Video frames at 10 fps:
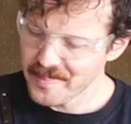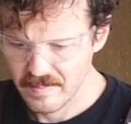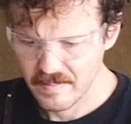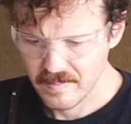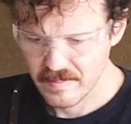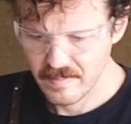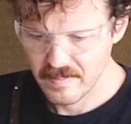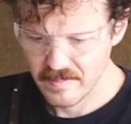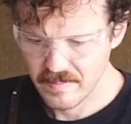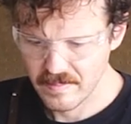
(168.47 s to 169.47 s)

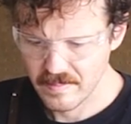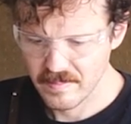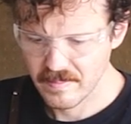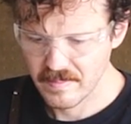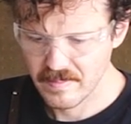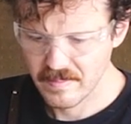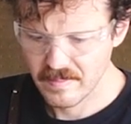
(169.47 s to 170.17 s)
No one is speaking in this clip.